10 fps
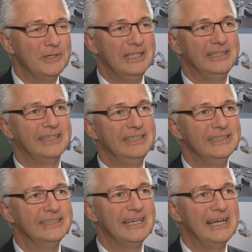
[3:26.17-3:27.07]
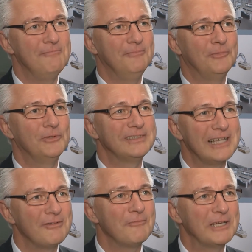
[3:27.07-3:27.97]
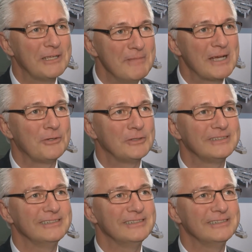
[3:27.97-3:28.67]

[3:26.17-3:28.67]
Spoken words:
but it mustn't cost more than serial furniture.